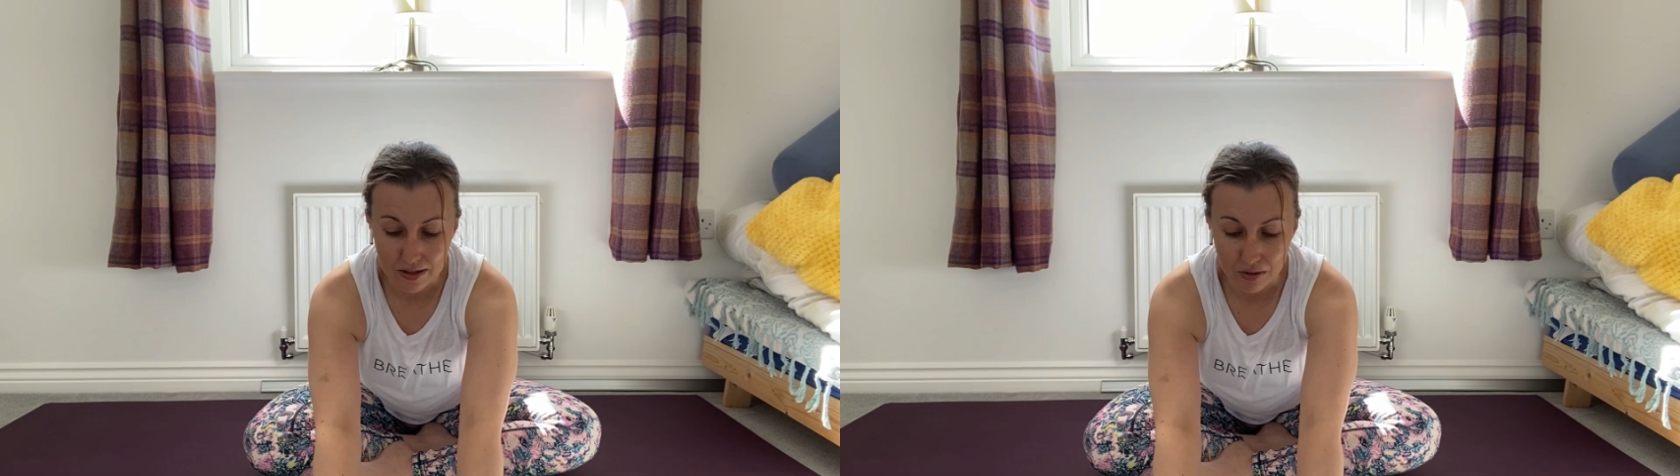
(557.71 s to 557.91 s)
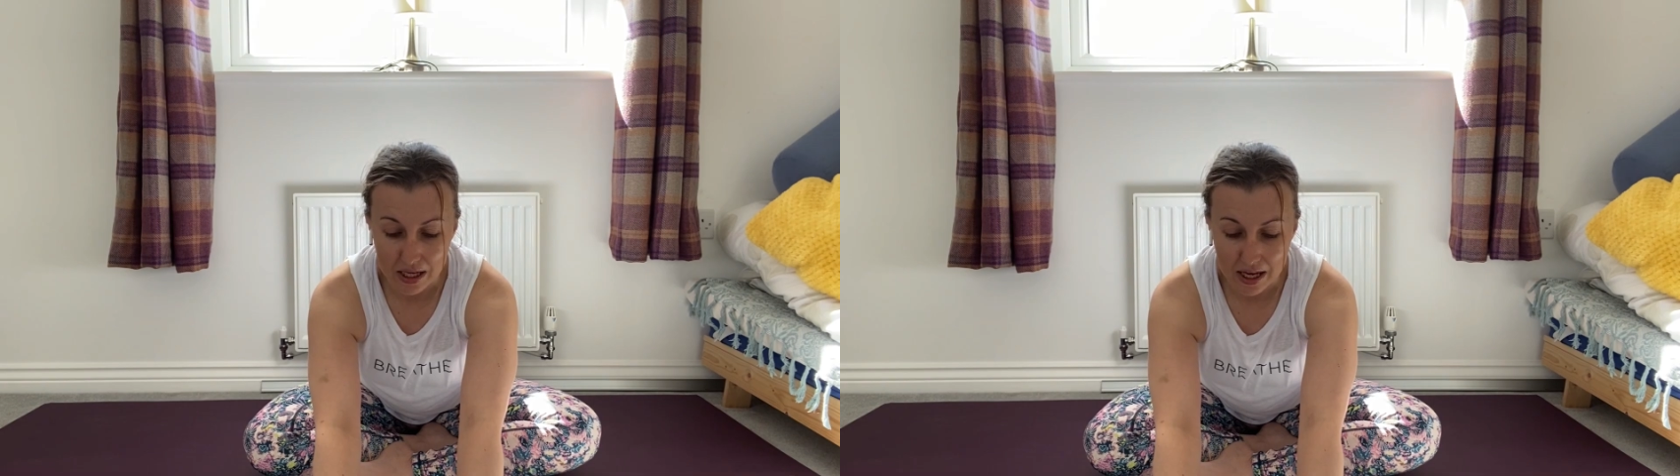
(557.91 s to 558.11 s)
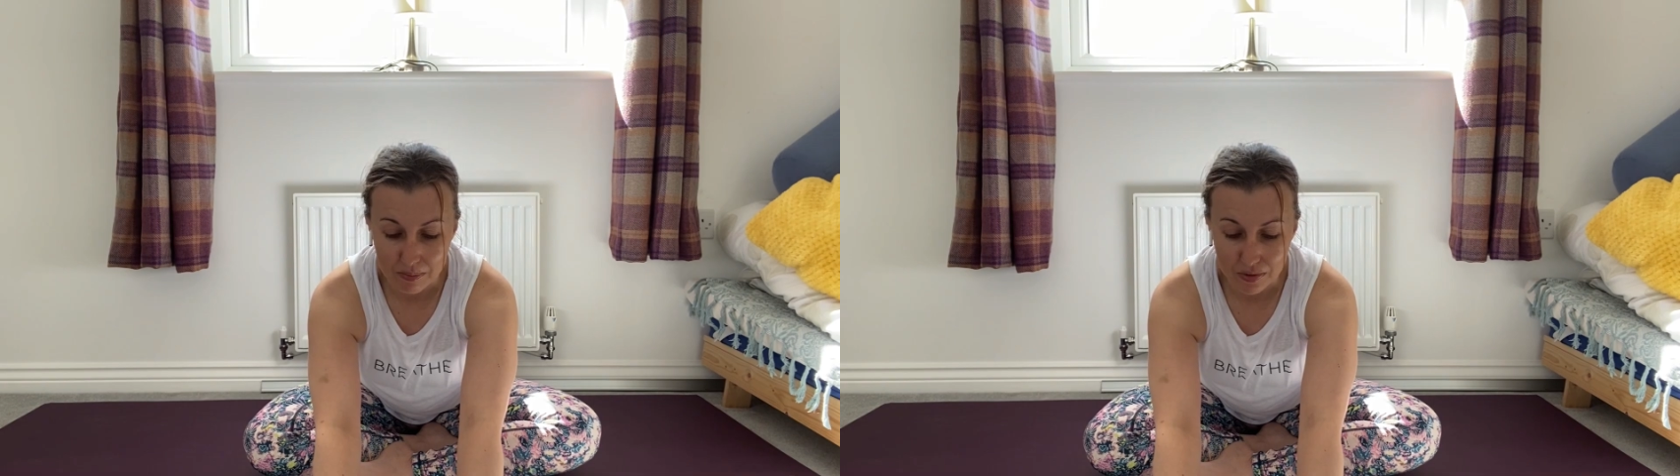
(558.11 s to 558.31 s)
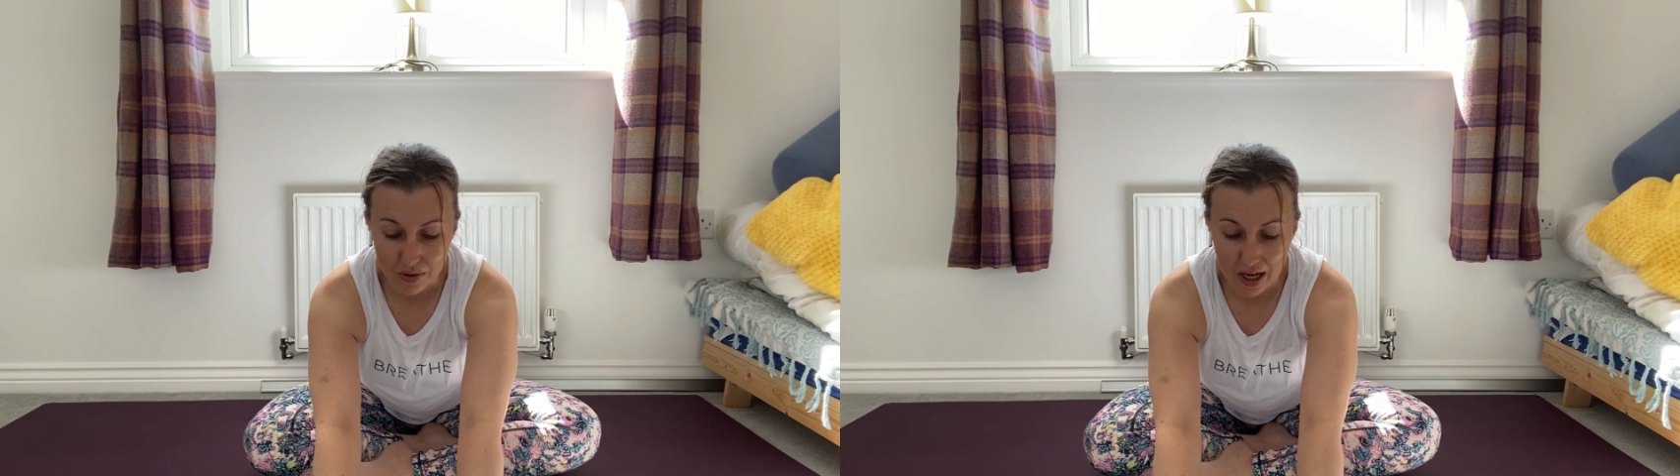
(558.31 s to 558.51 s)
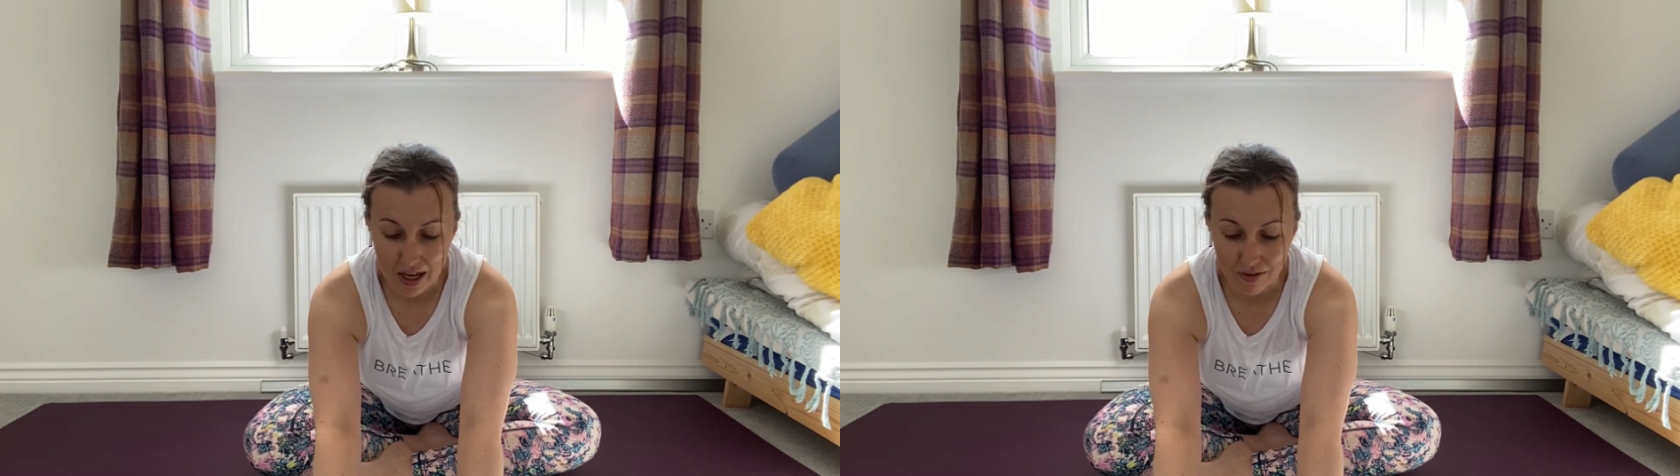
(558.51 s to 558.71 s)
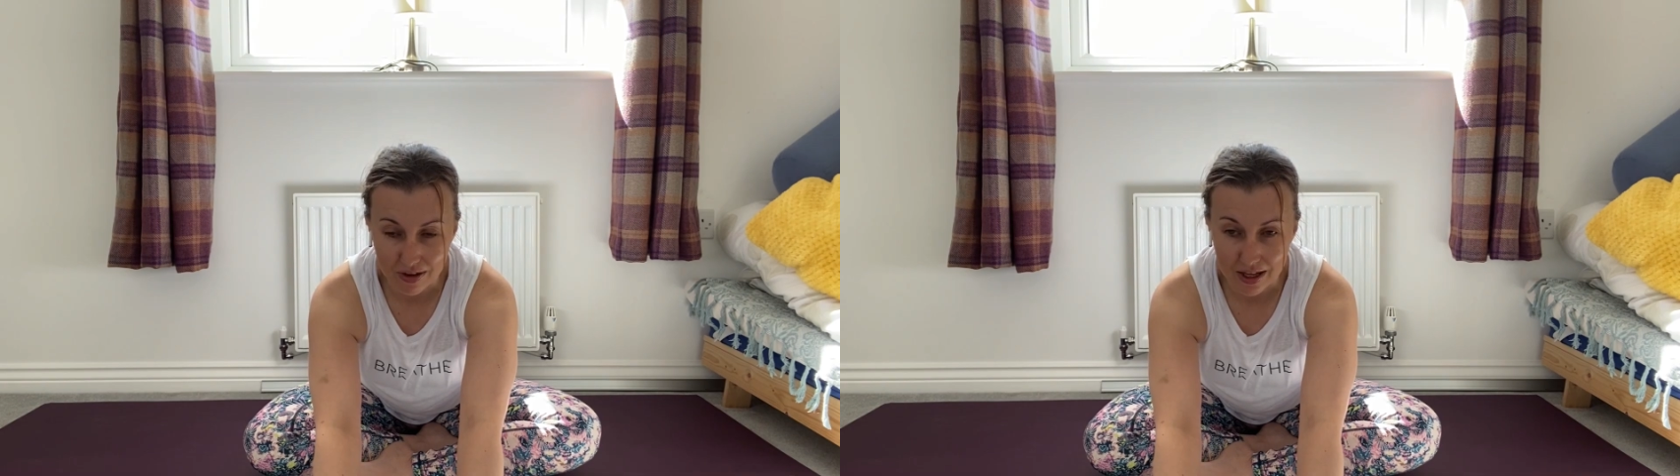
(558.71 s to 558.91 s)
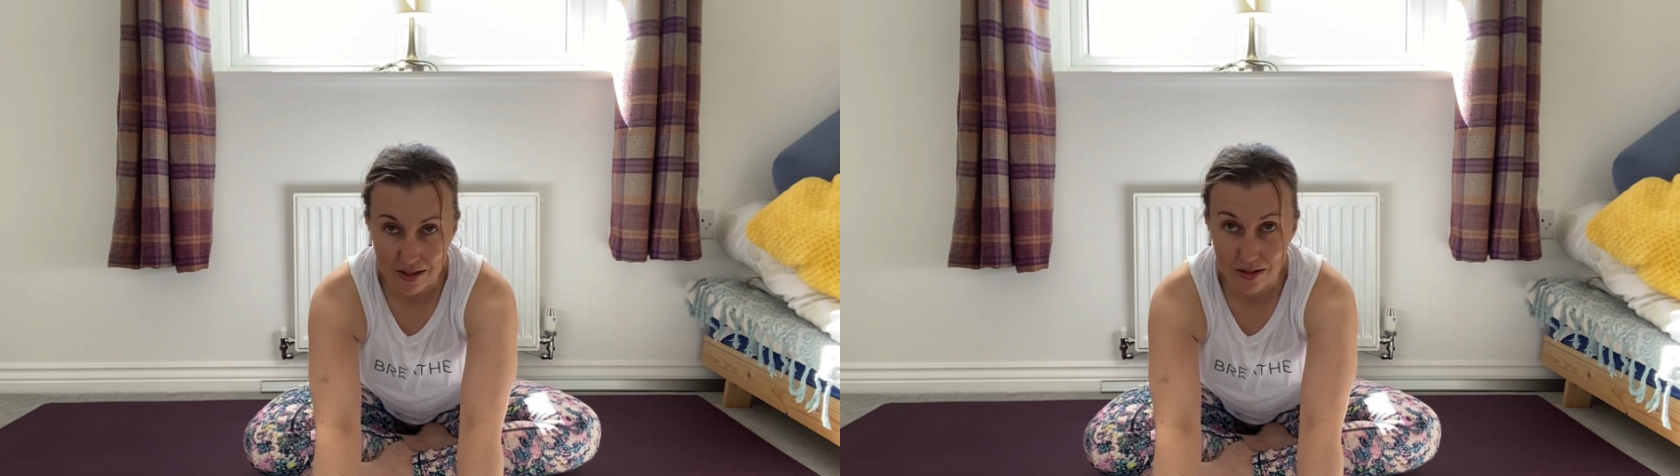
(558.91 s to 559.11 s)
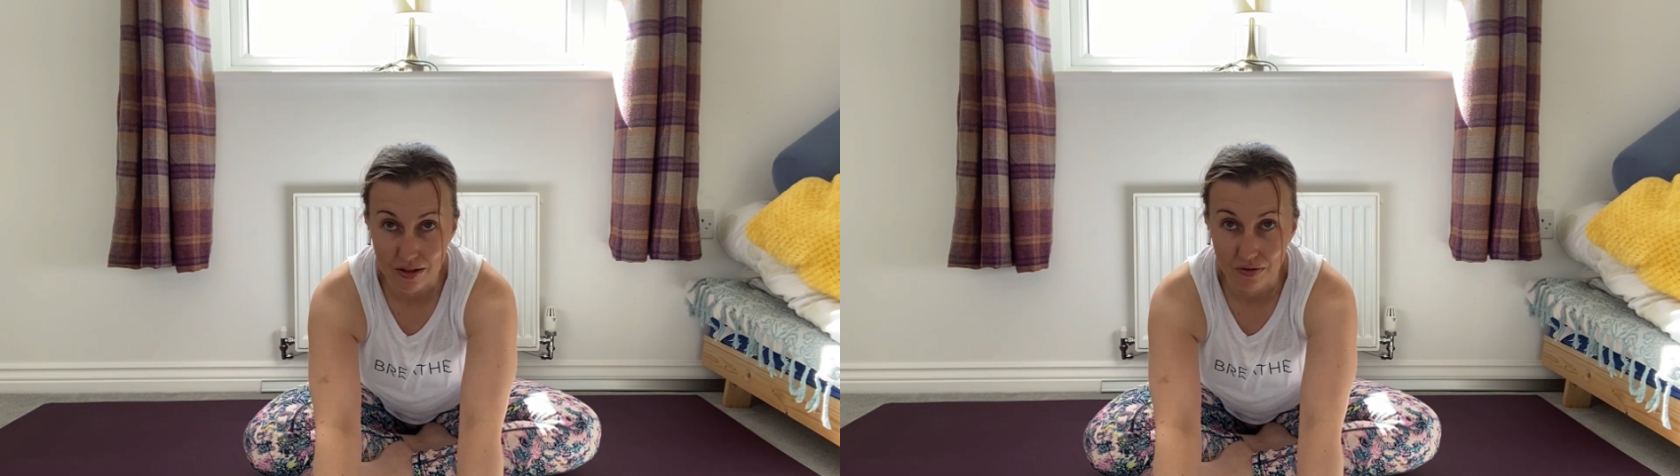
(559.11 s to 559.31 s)
So the hips are heavy
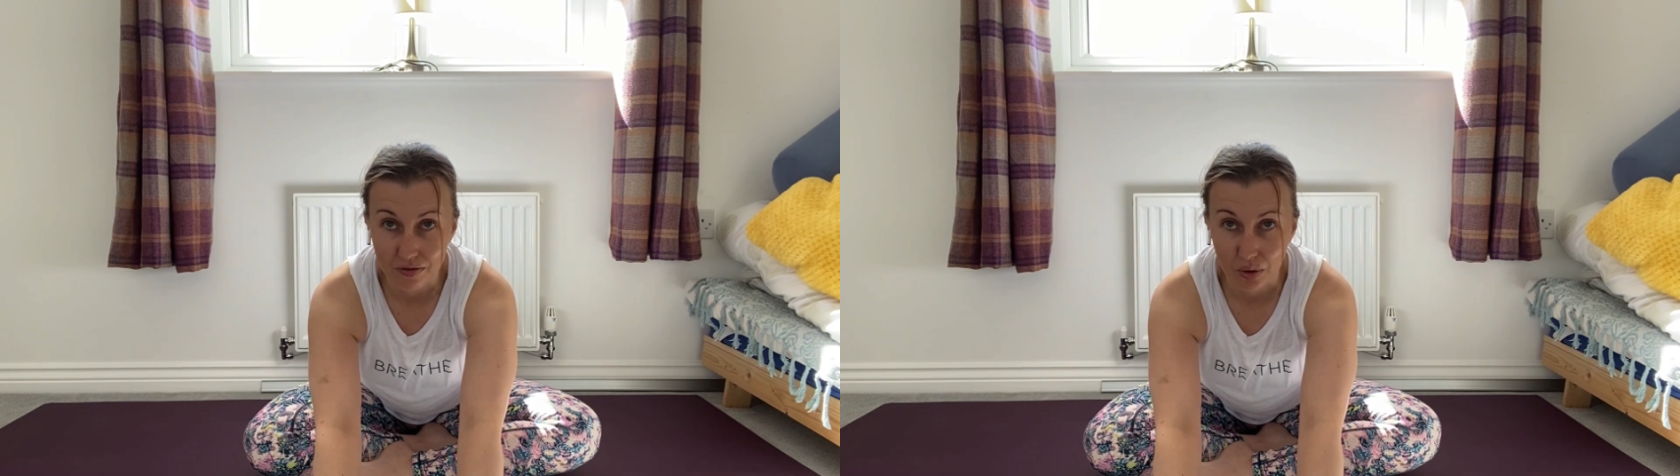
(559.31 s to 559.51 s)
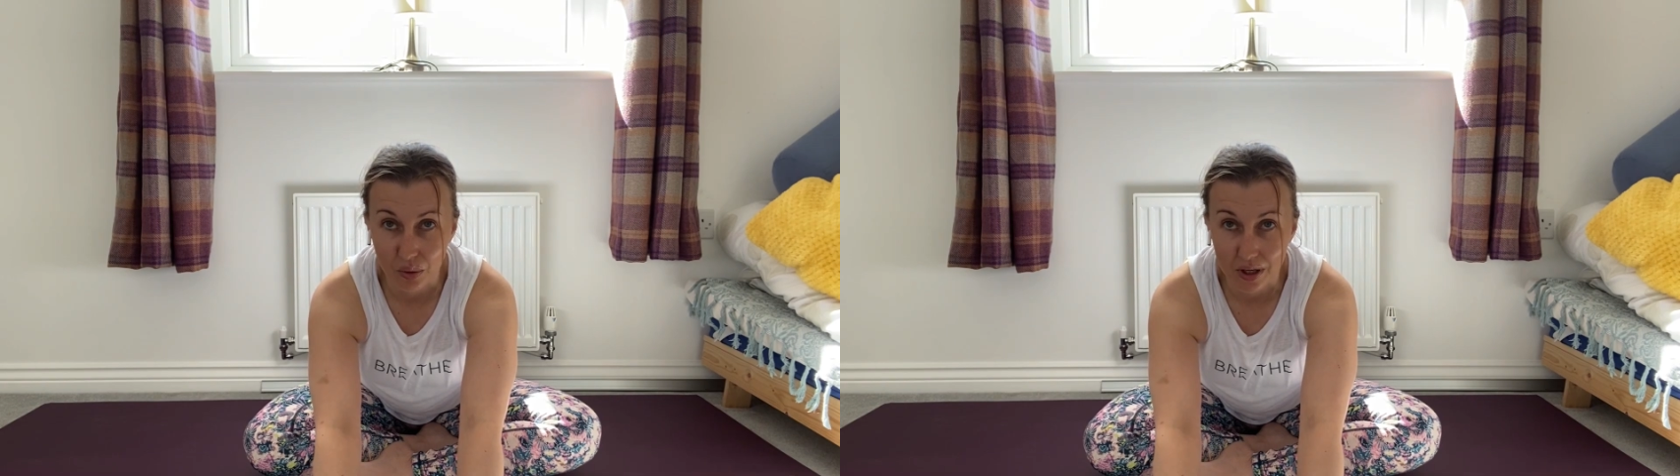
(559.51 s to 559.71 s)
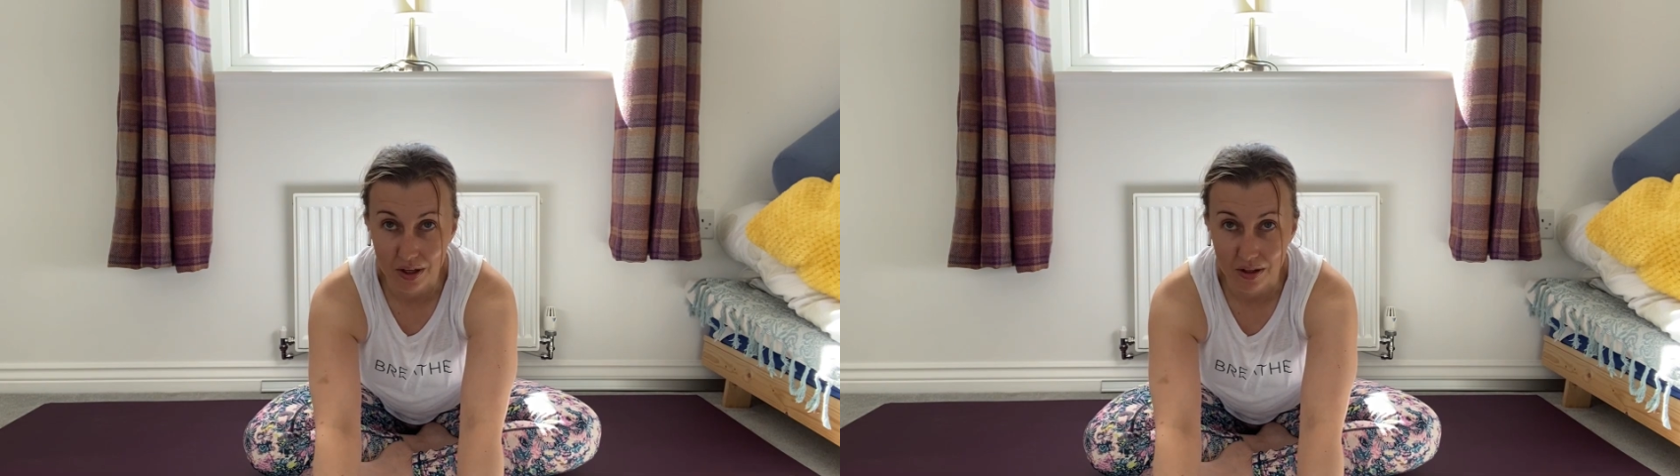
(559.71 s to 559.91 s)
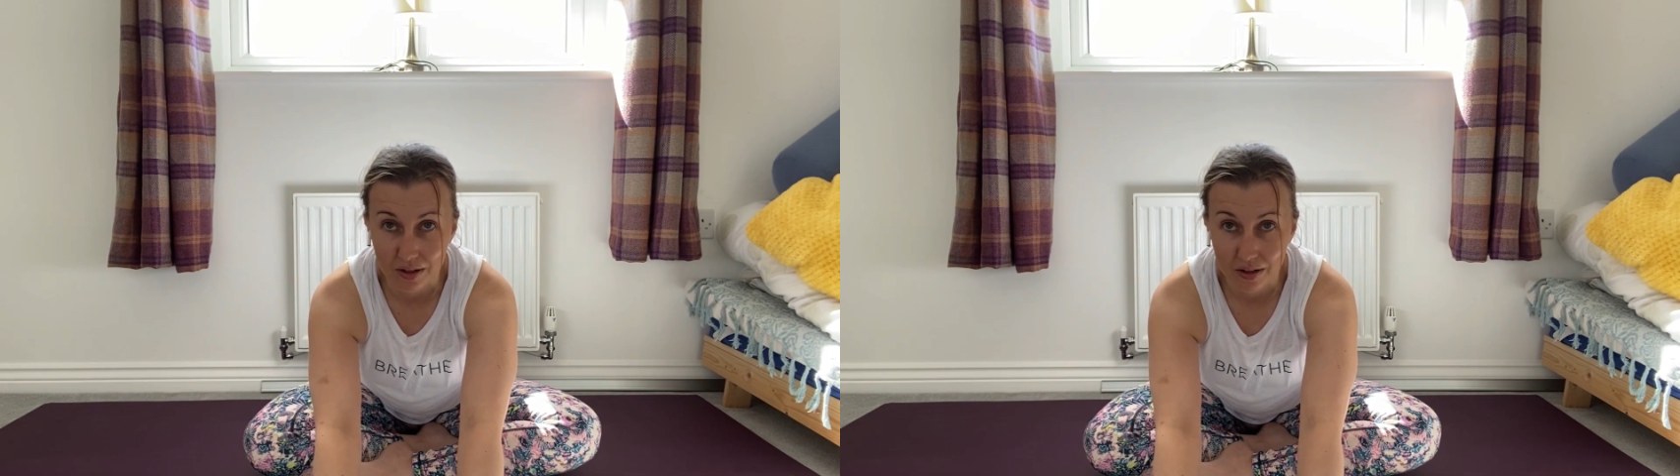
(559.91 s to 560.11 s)
into the floor.